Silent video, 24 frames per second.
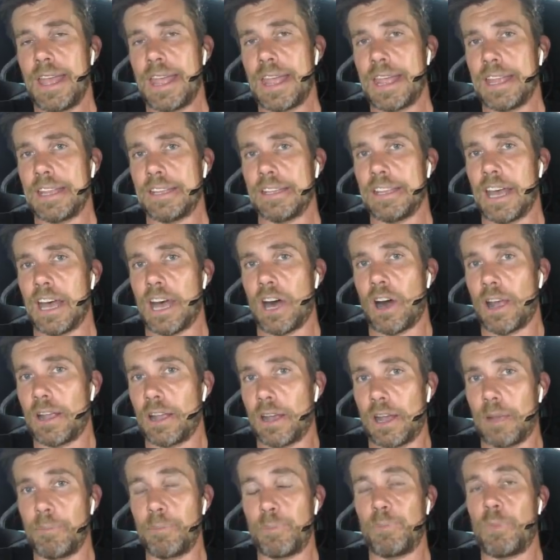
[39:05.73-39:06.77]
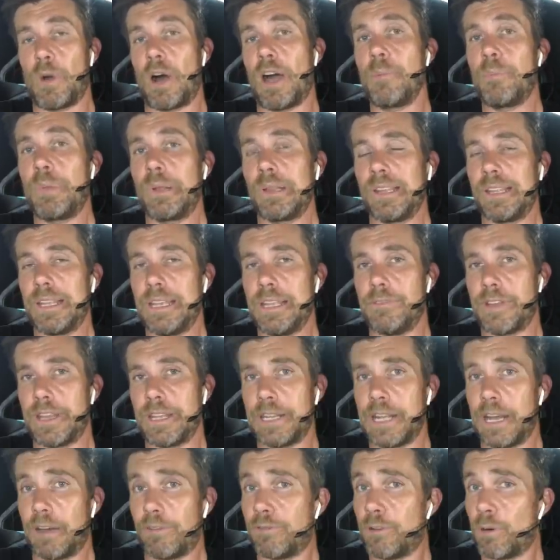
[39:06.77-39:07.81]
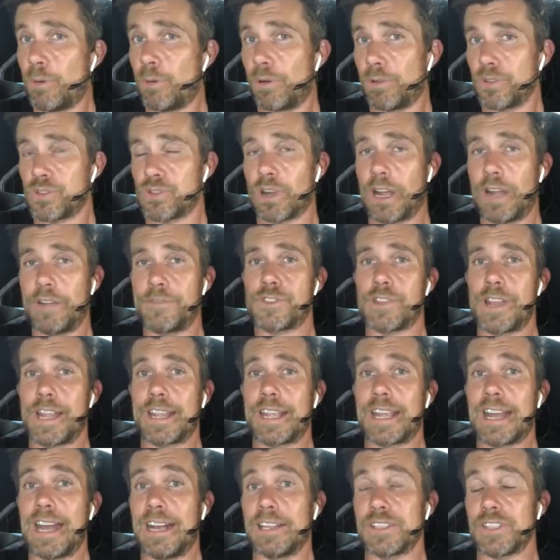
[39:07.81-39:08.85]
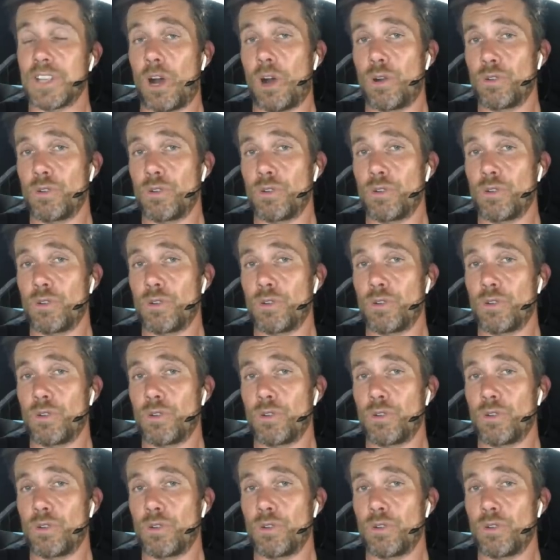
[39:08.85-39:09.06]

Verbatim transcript: And I believe in our four-wheel drive drag cars,